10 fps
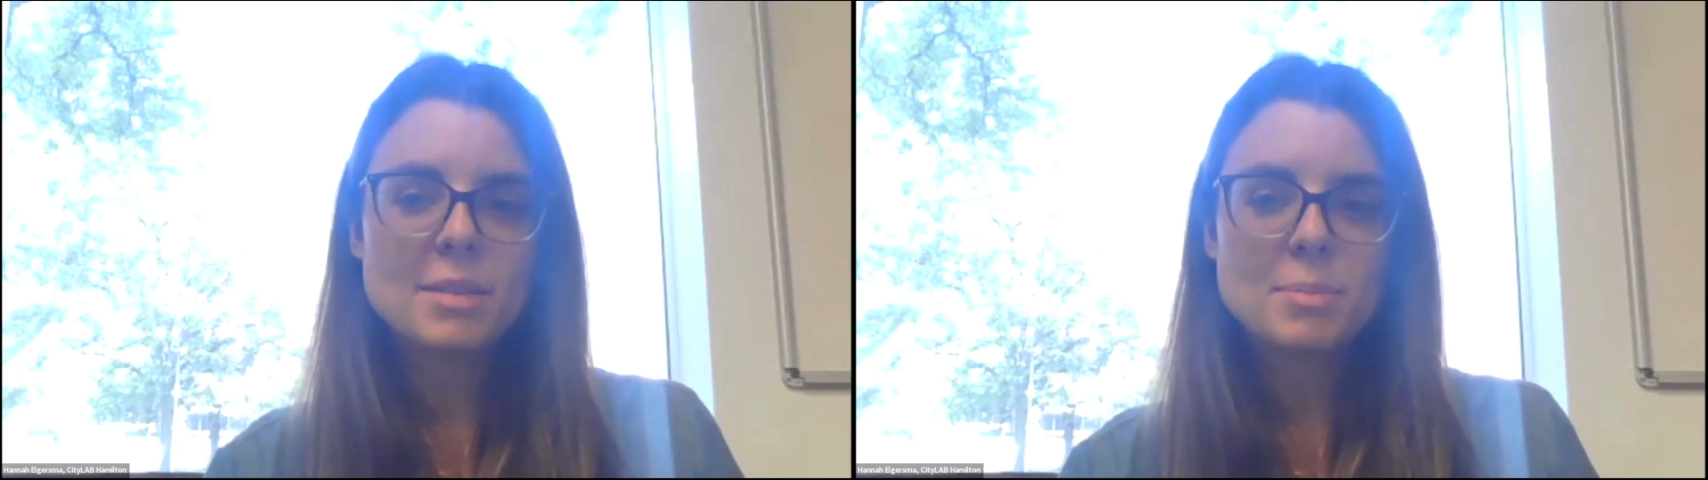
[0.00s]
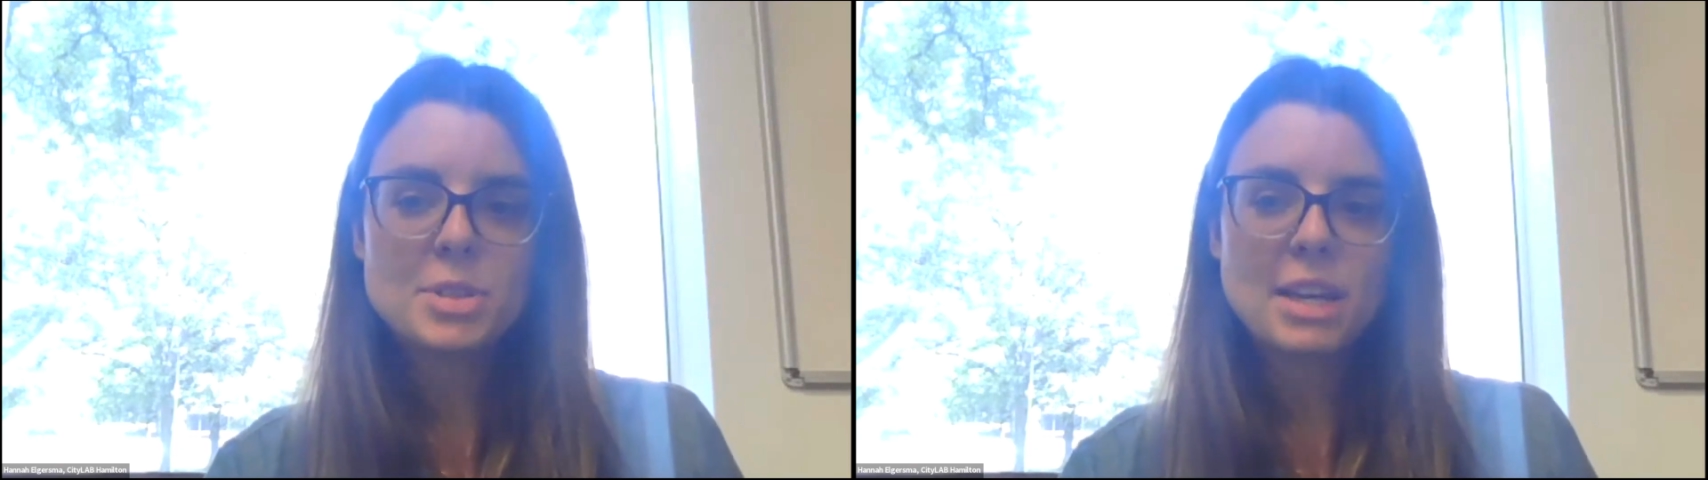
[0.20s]

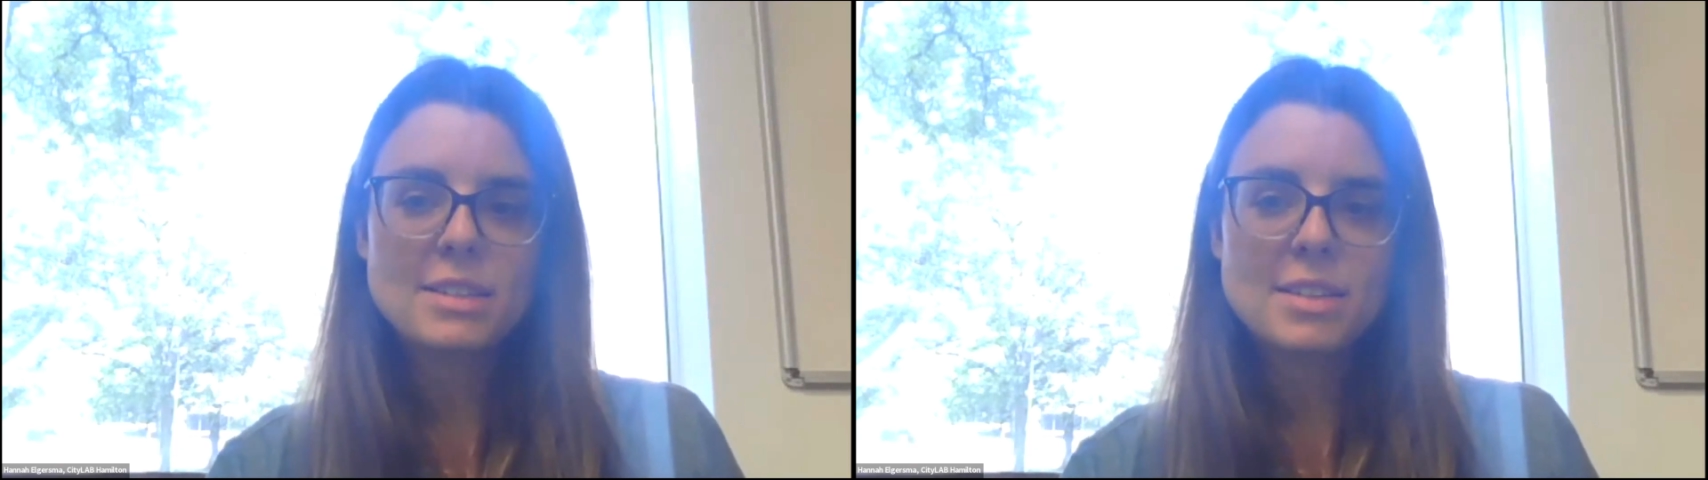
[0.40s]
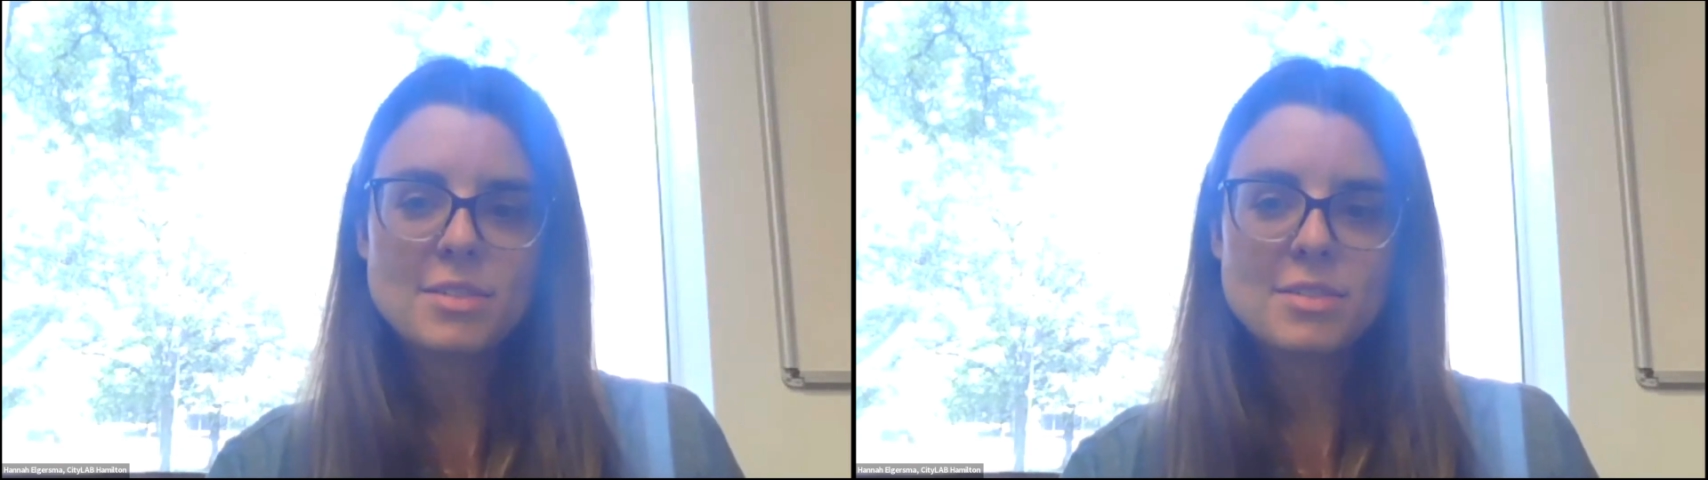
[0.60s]

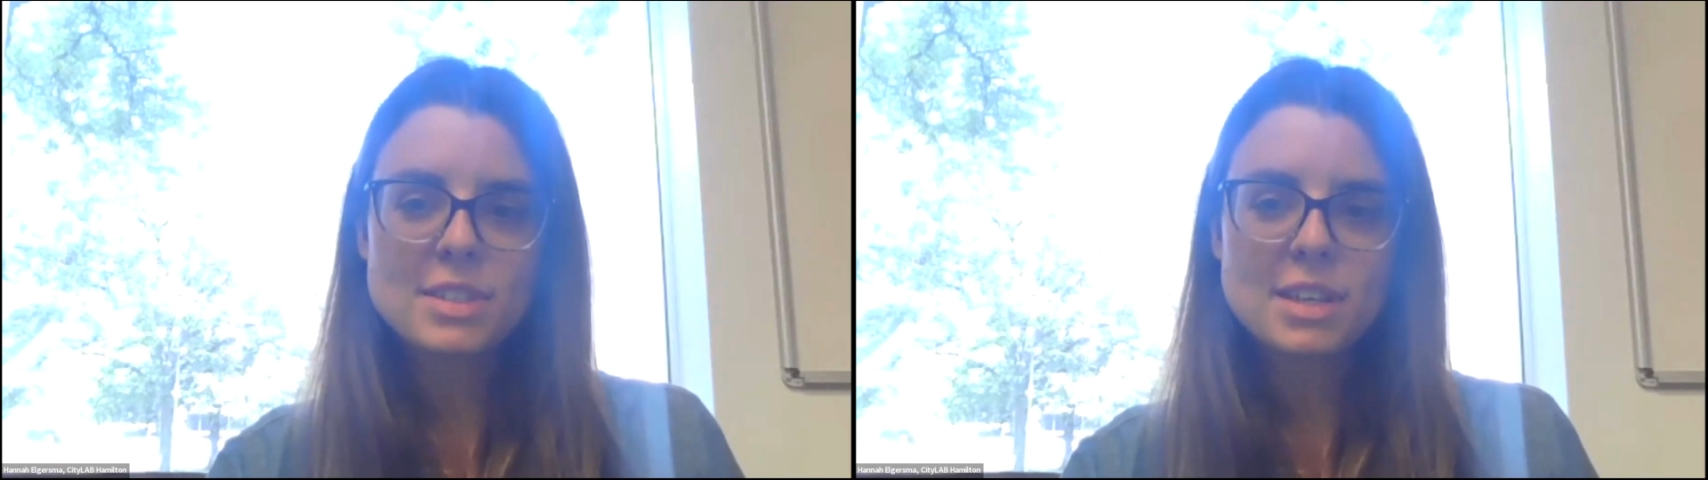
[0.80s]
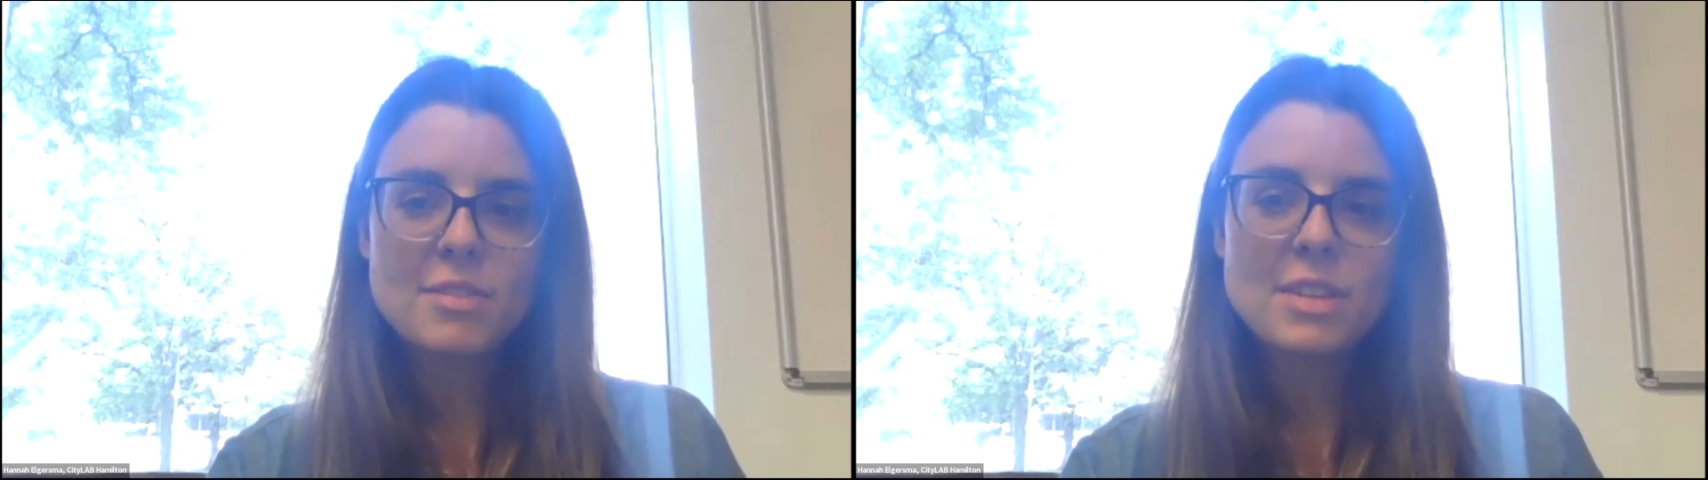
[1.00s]

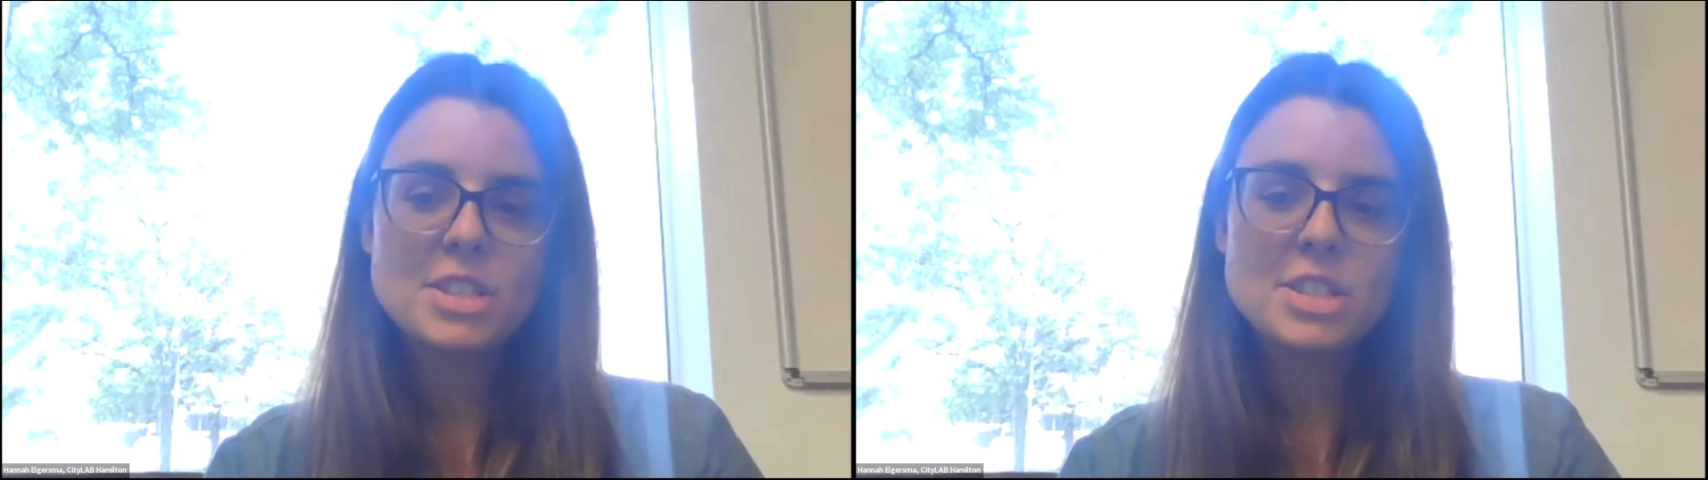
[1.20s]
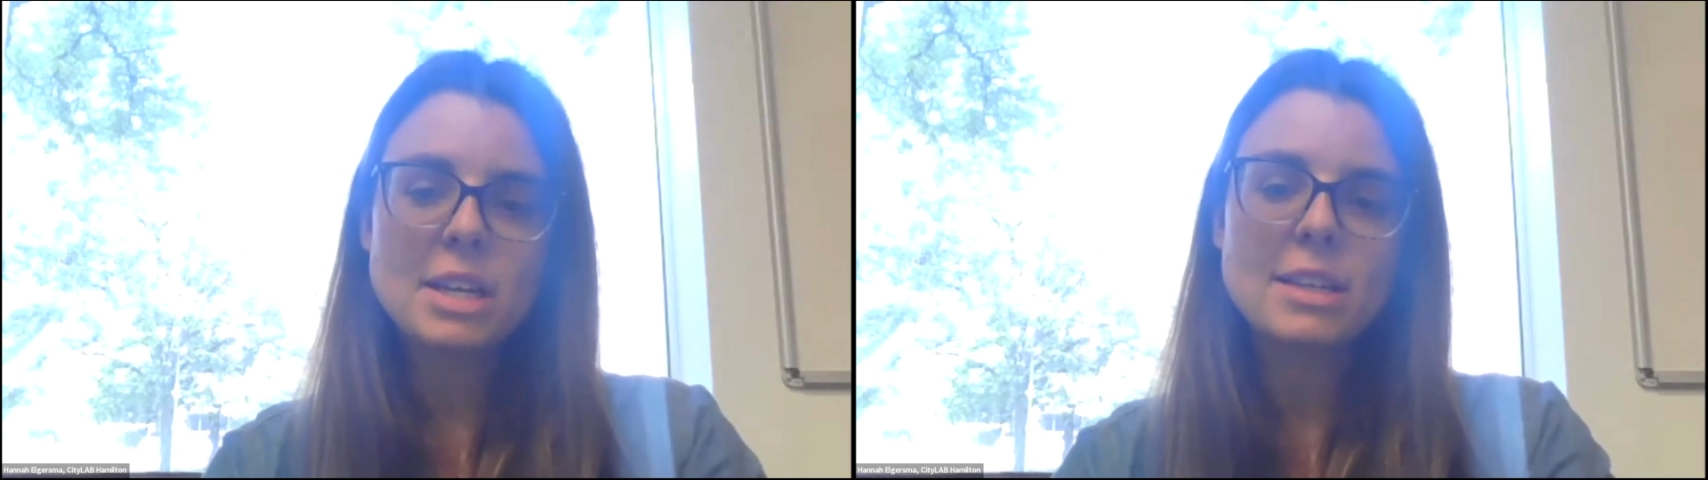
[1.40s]
objectives of
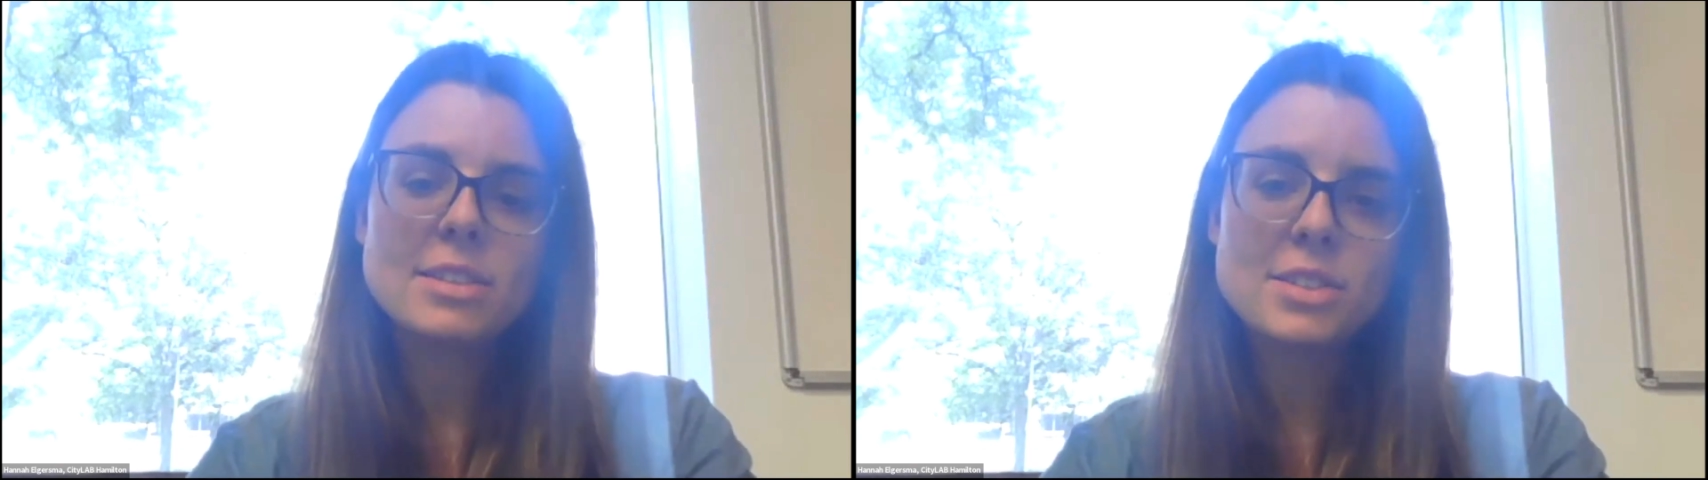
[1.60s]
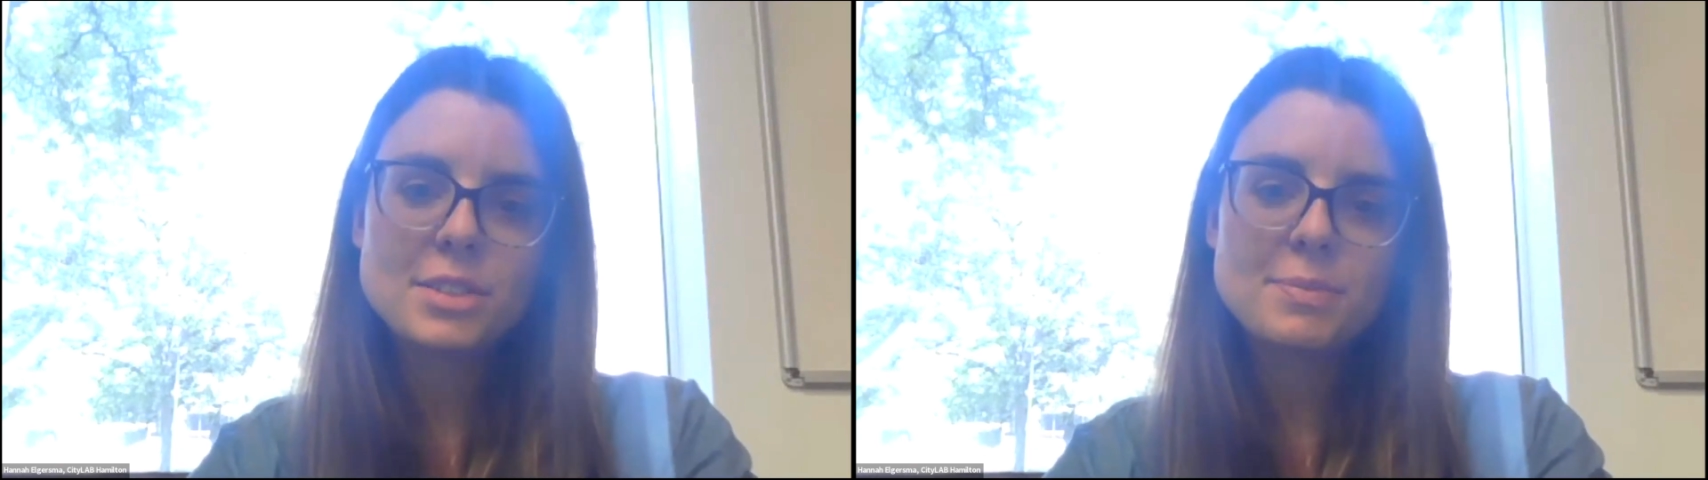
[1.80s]
this
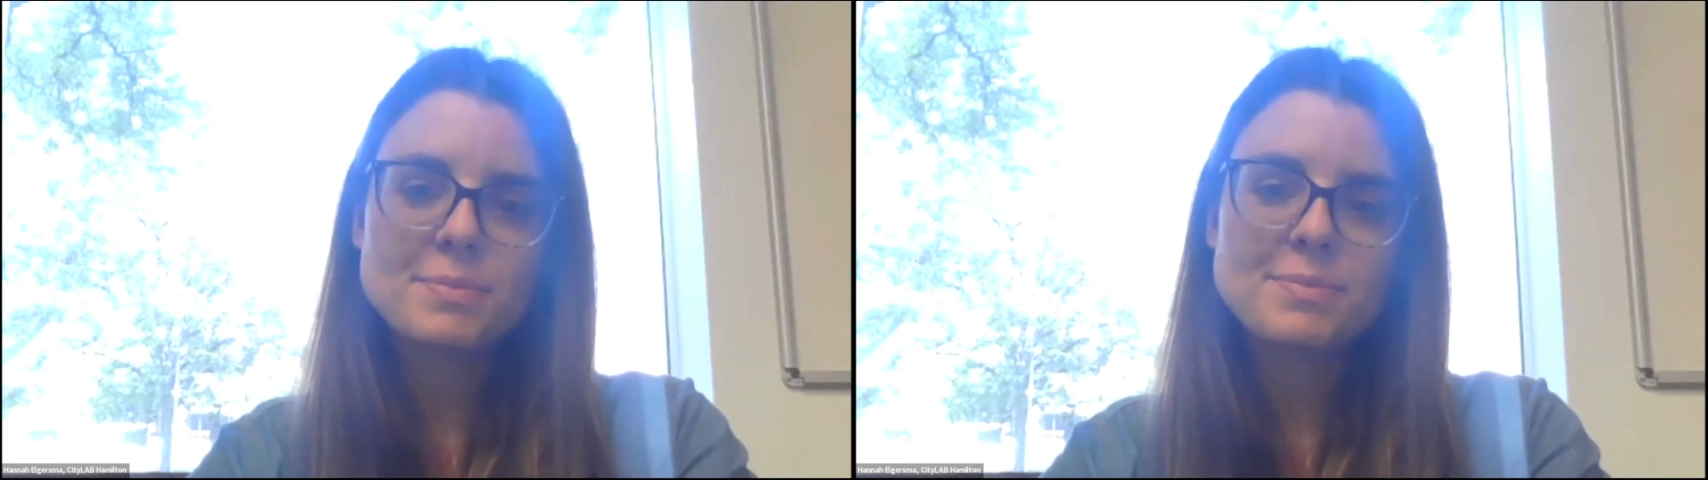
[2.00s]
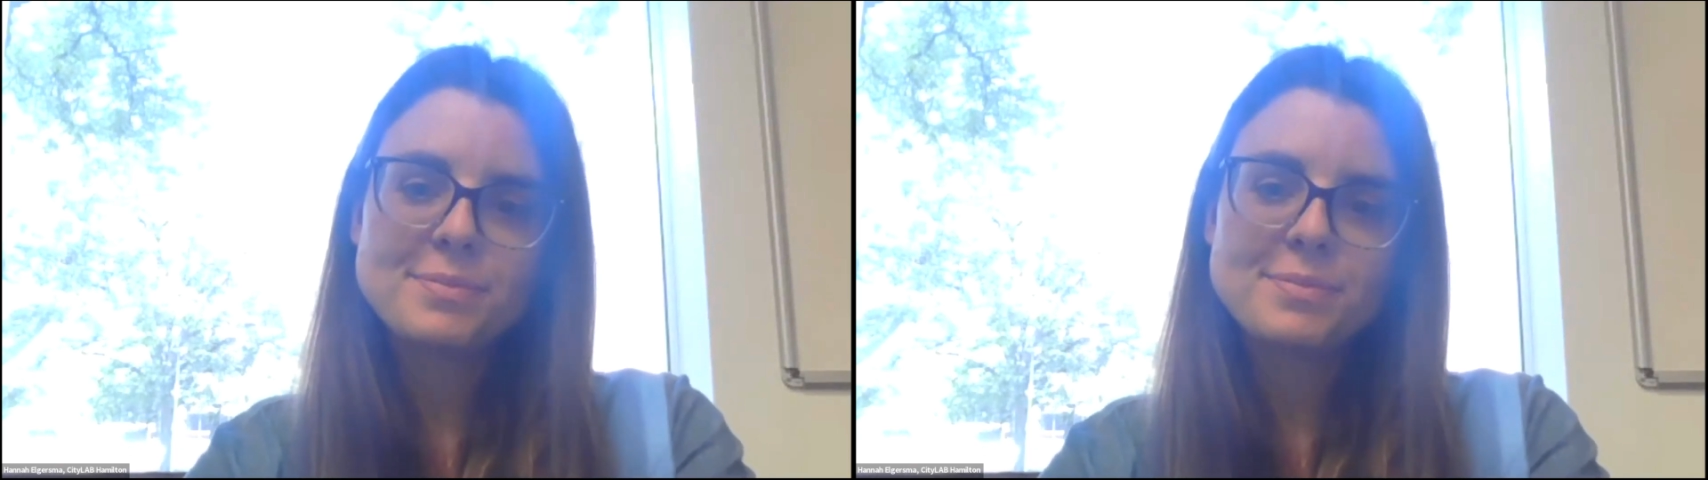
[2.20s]
challenge?